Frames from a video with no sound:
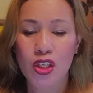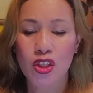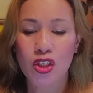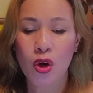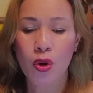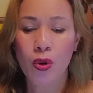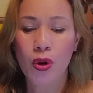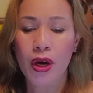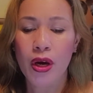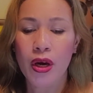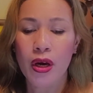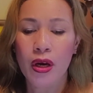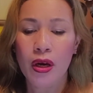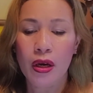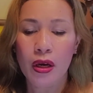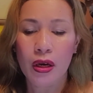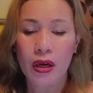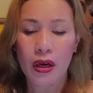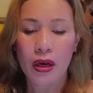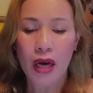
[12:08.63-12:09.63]
So
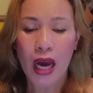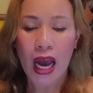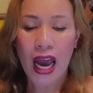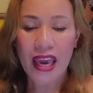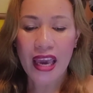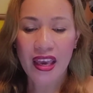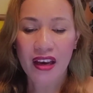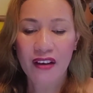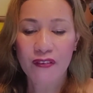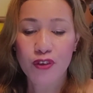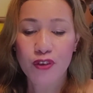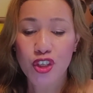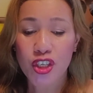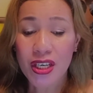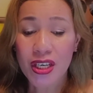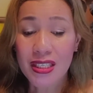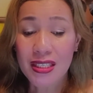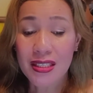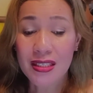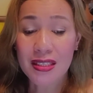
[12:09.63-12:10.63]
I have
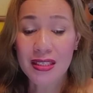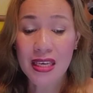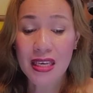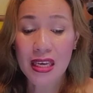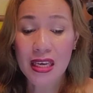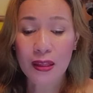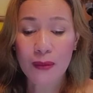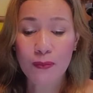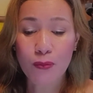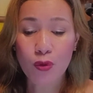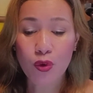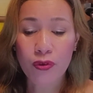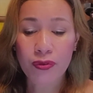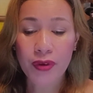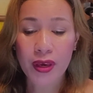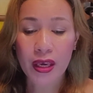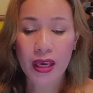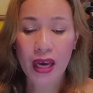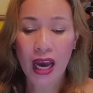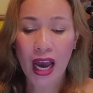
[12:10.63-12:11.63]
just seen the
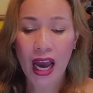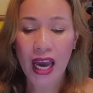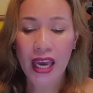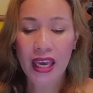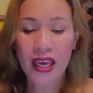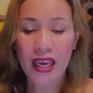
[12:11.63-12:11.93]
movie.